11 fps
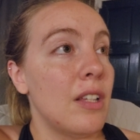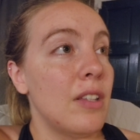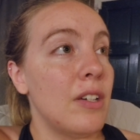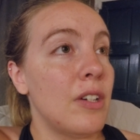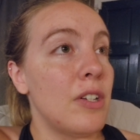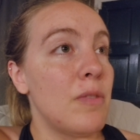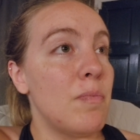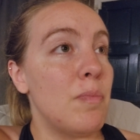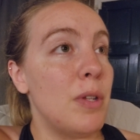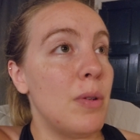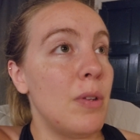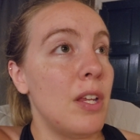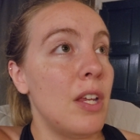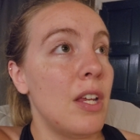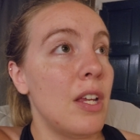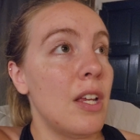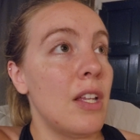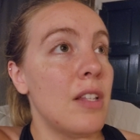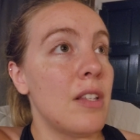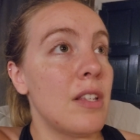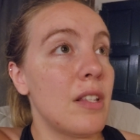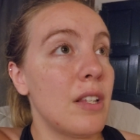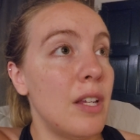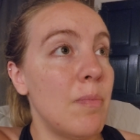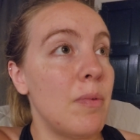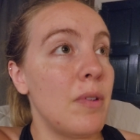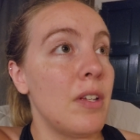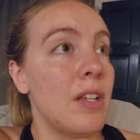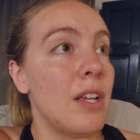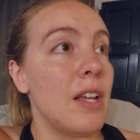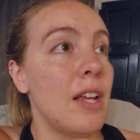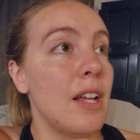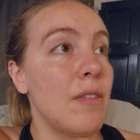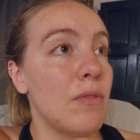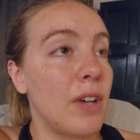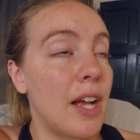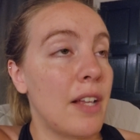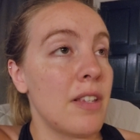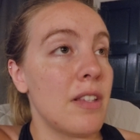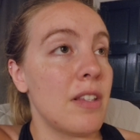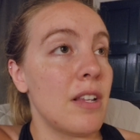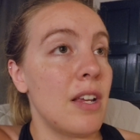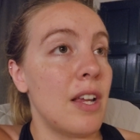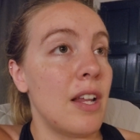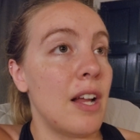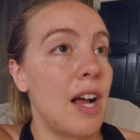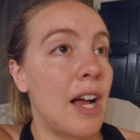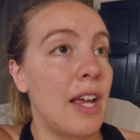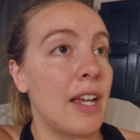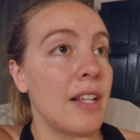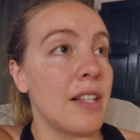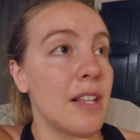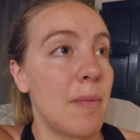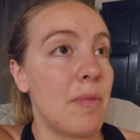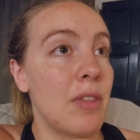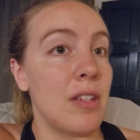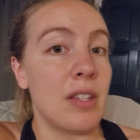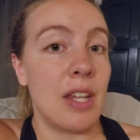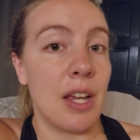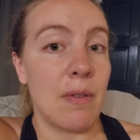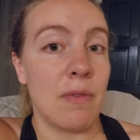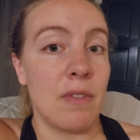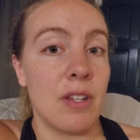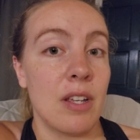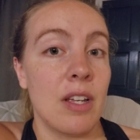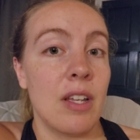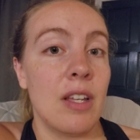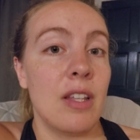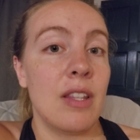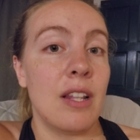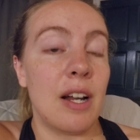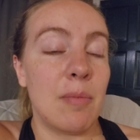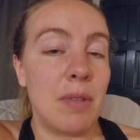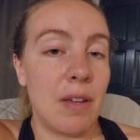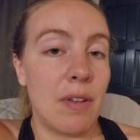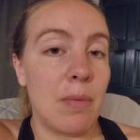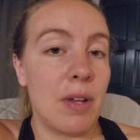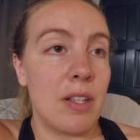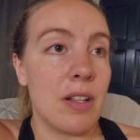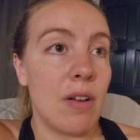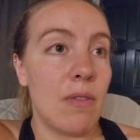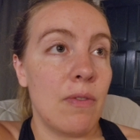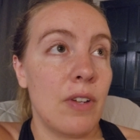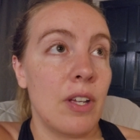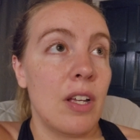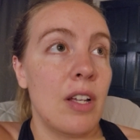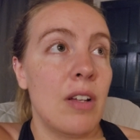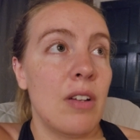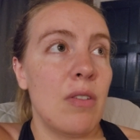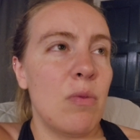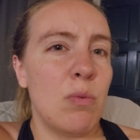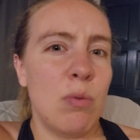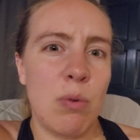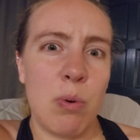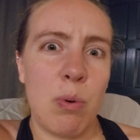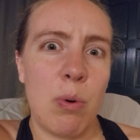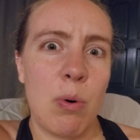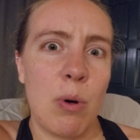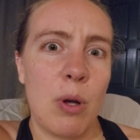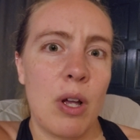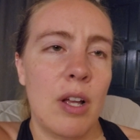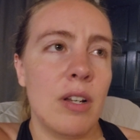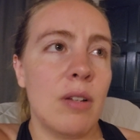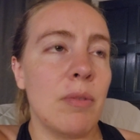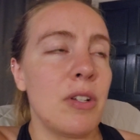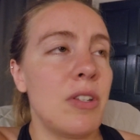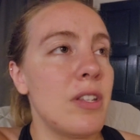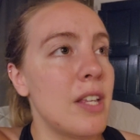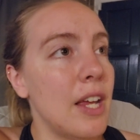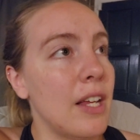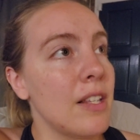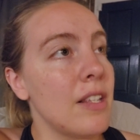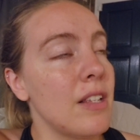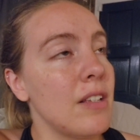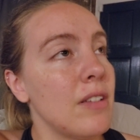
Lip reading: there is beauty in sleep and rest, and I accept this gift that I'm giving myself. Whew. Number 6,